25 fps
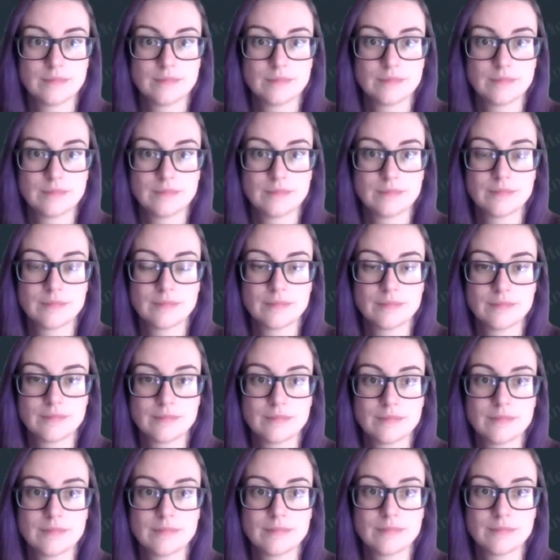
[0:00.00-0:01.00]

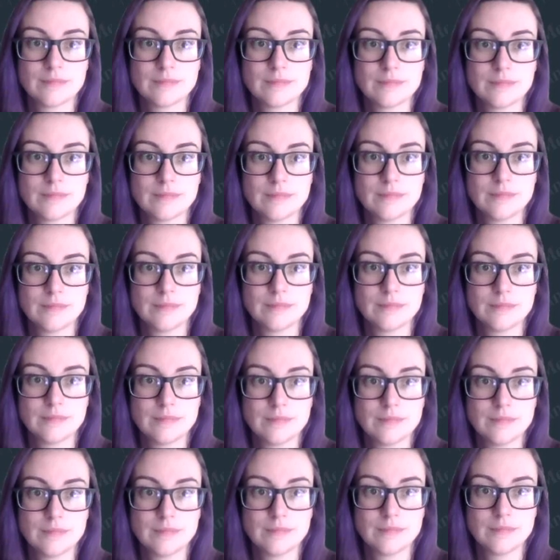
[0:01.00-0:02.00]

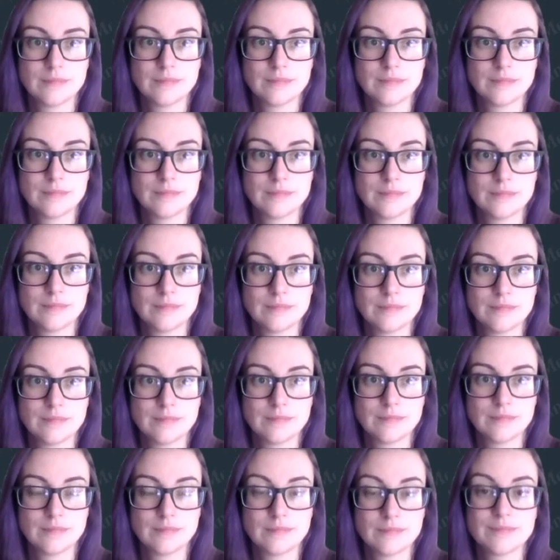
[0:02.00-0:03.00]

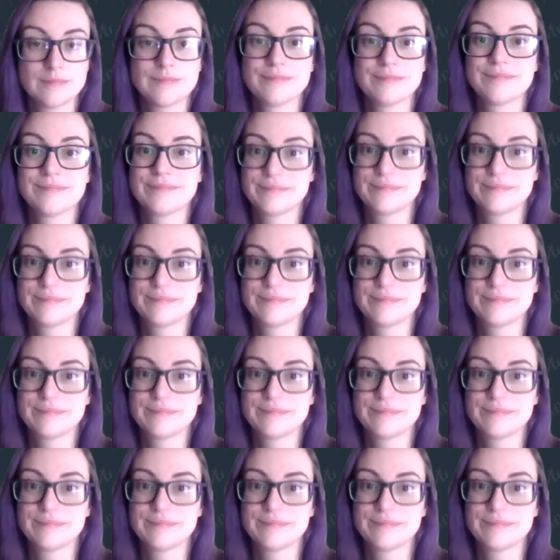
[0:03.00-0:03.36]
The person shown says nothing.